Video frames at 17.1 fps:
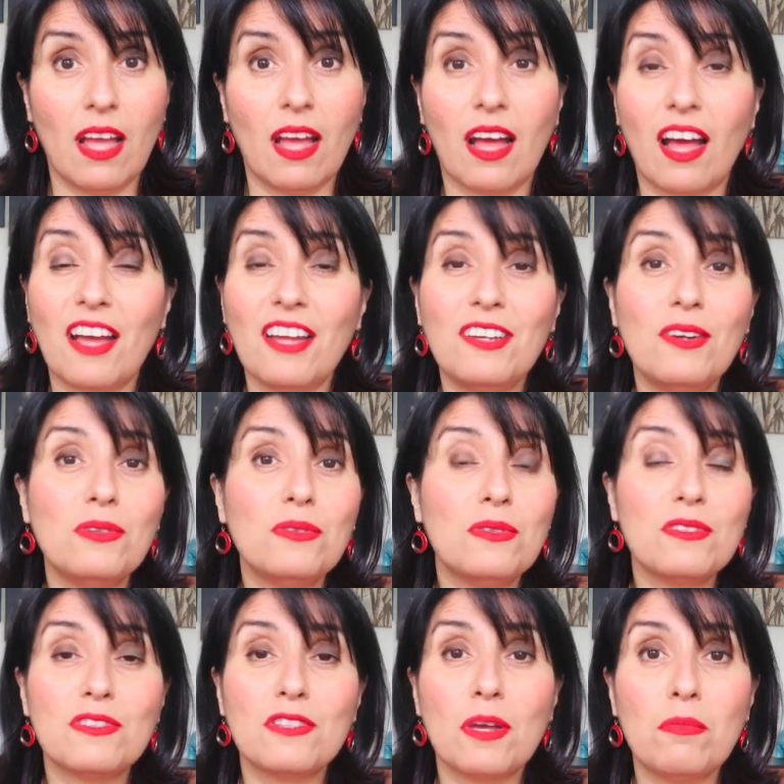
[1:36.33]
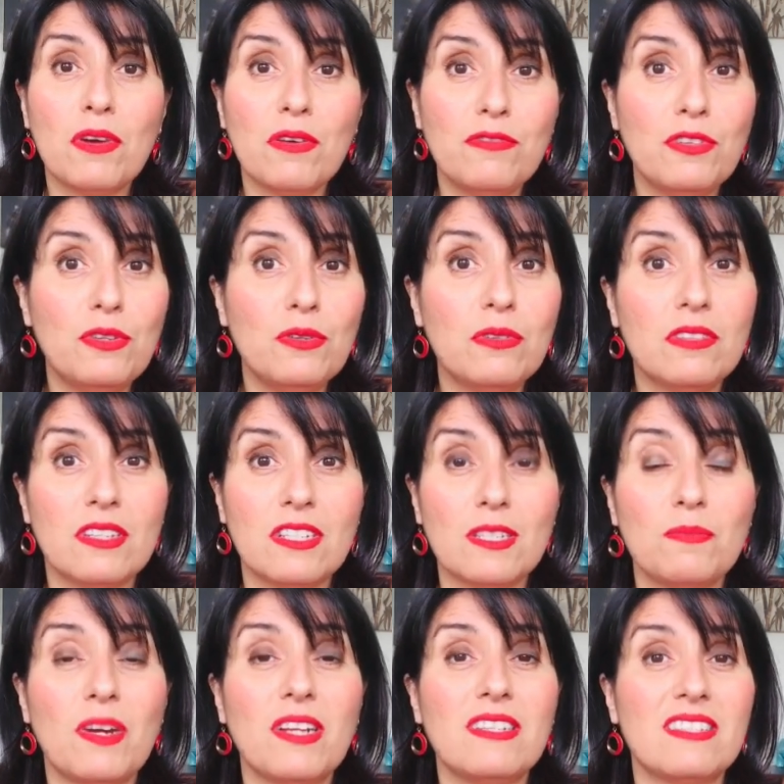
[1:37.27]
I know to some of you this
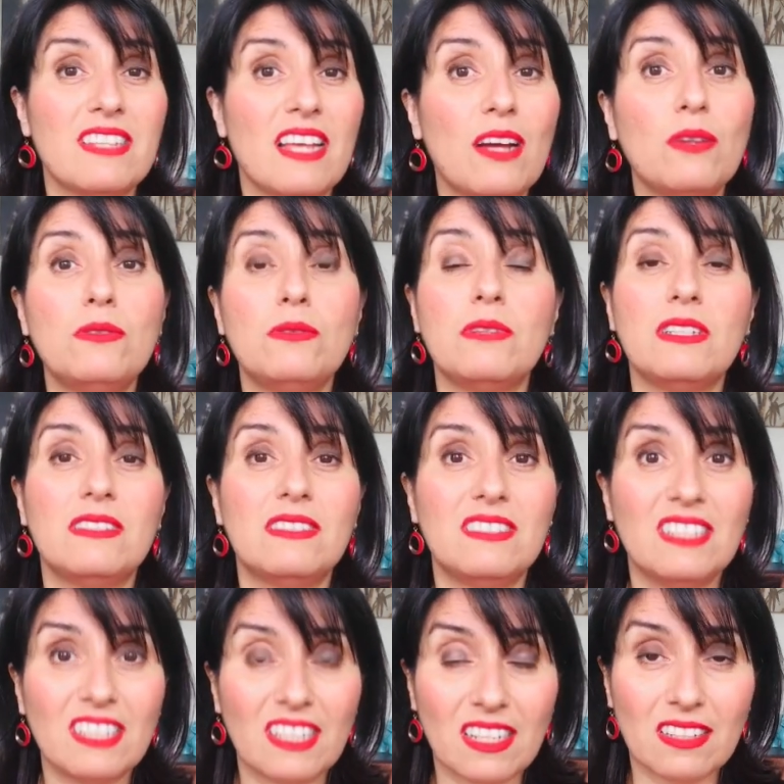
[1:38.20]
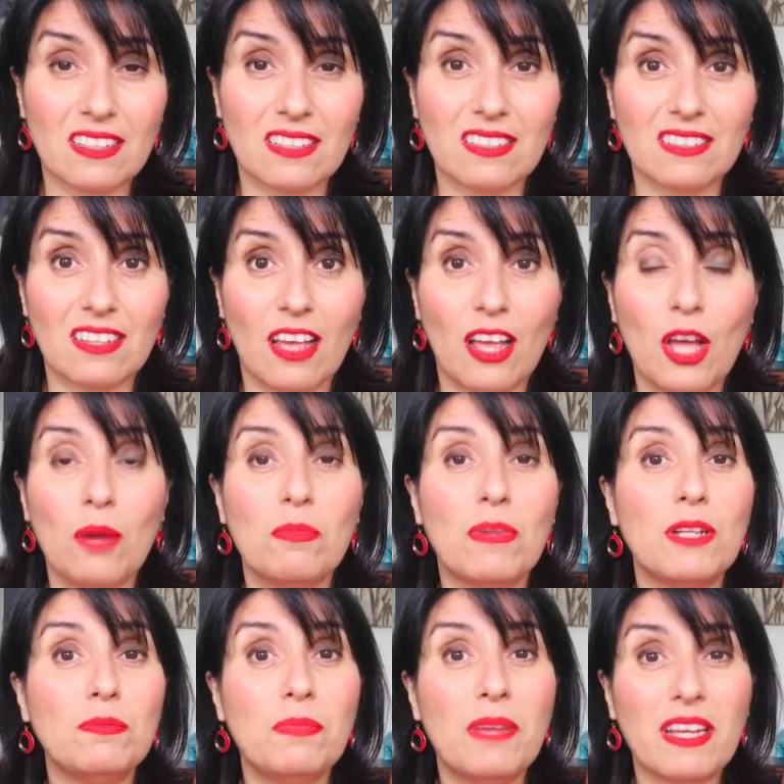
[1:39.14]
might sound ridiculous,
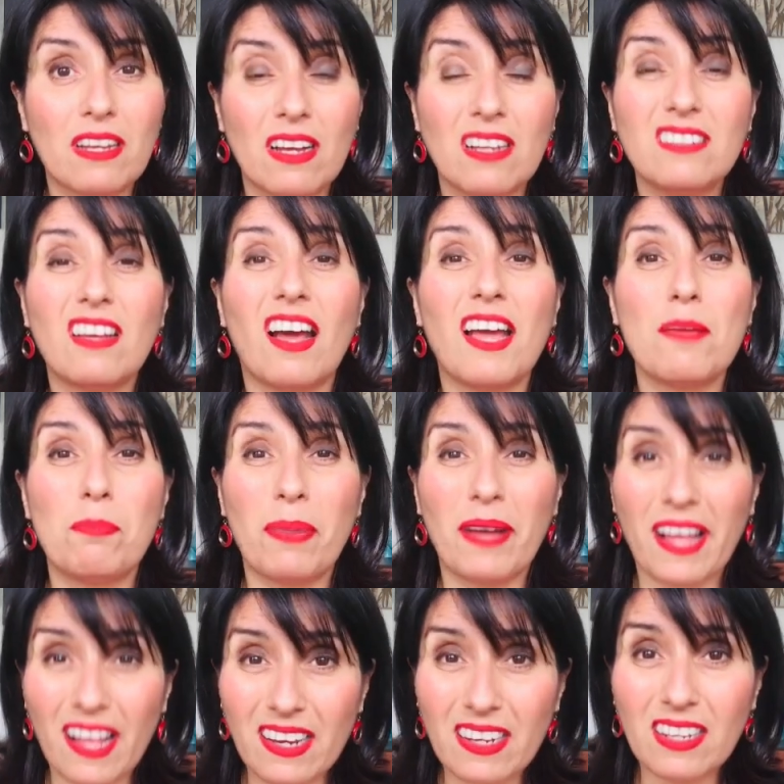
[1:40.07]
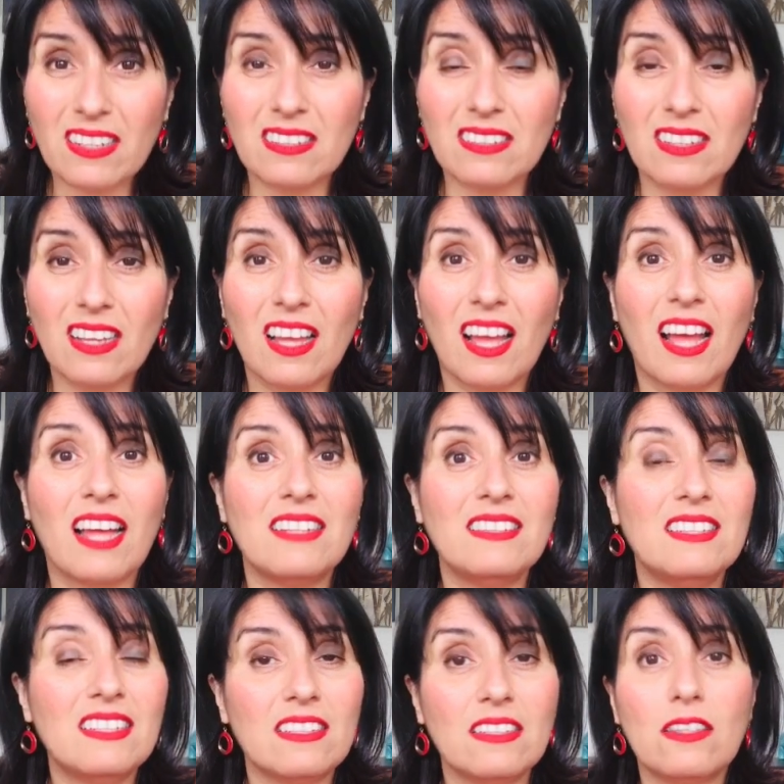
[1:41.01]
but because I panicked and
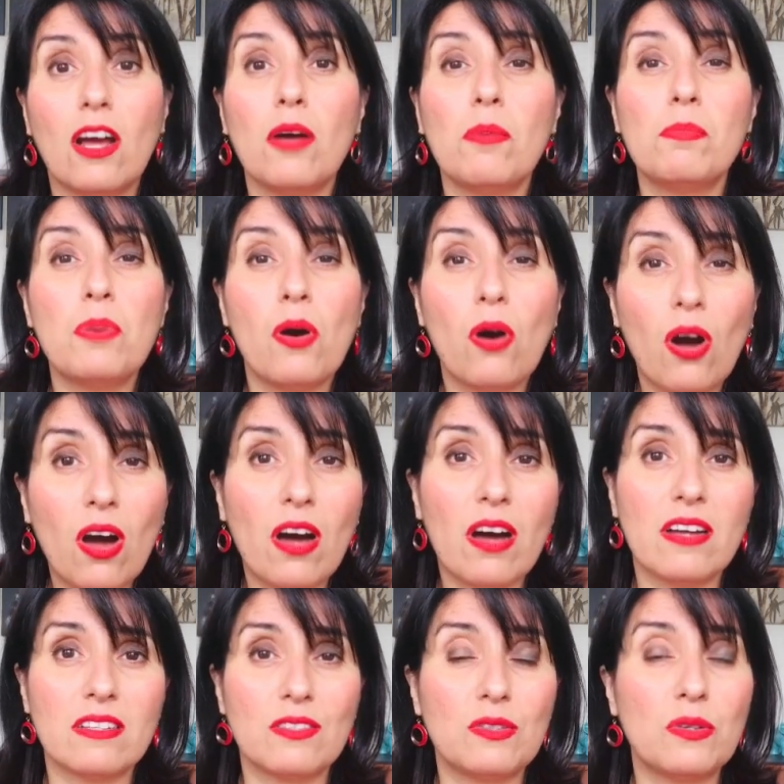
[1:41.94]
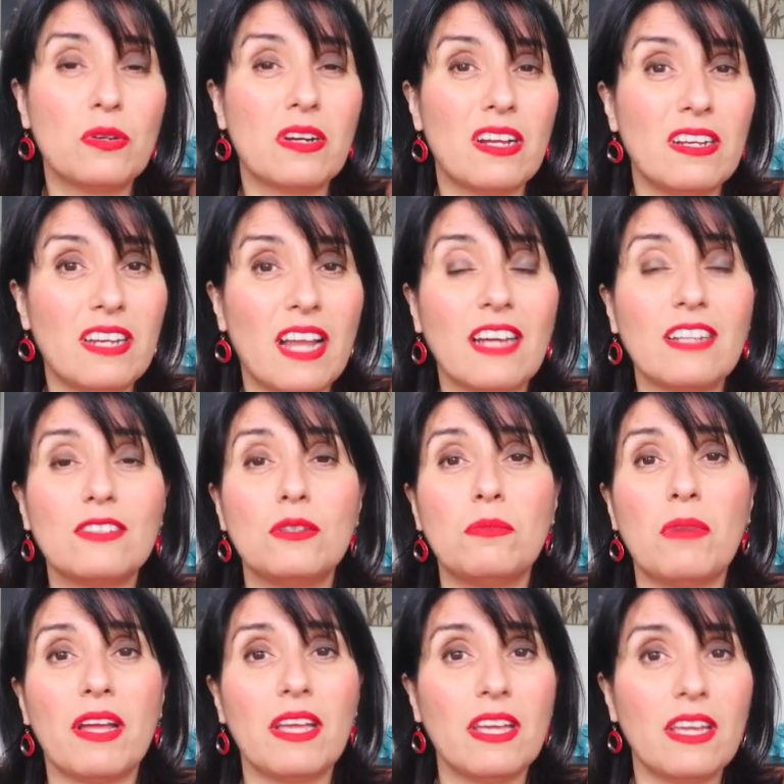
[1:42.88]
did not pause to connect to
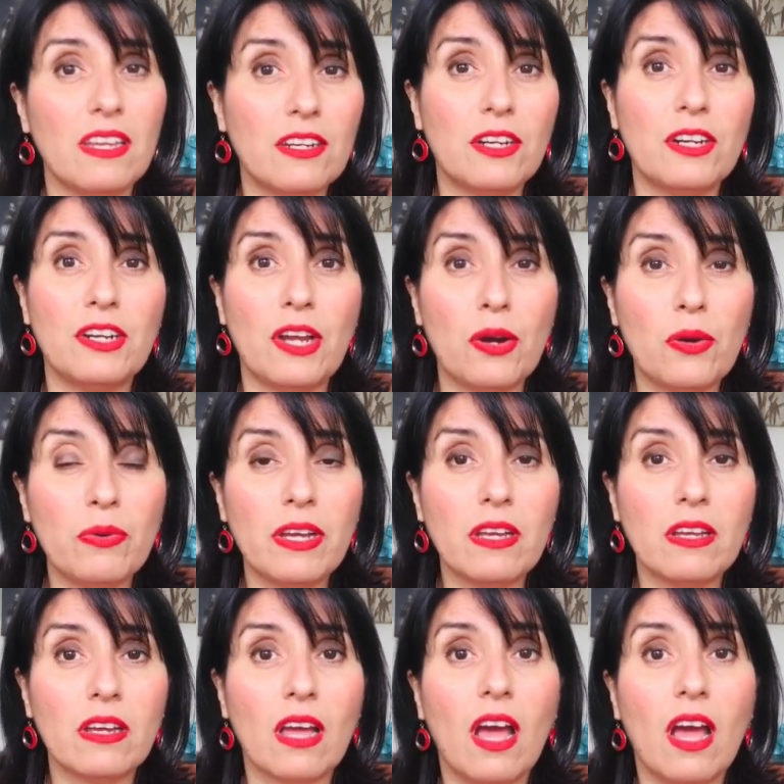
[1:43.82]
my inner knowing,